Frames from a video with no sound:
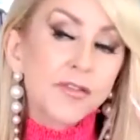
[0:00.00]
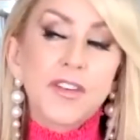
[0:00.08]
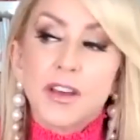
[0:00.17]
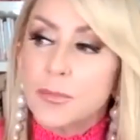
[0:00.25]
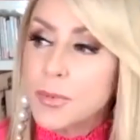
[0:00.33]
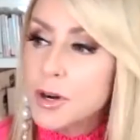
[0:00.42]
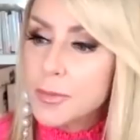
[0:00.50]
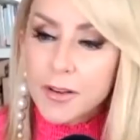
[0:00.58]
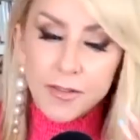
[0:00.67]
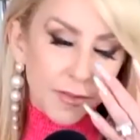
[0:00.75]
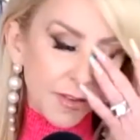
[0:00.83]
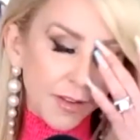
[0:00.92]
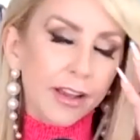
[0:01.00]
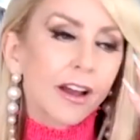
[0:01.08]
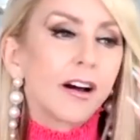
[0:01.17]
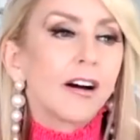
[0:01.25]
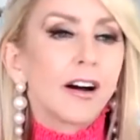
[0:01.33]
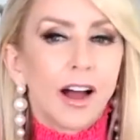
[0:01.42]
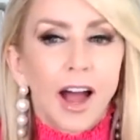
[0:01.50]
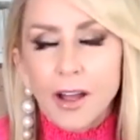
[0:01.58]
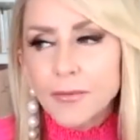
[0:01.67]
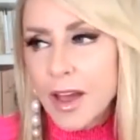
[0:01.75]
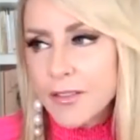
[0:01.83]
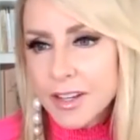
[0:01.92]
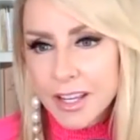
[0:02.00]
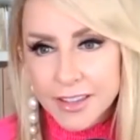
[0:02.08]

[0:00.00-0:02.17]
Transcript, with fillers: feel put up, if you feel like, oh, I'm having to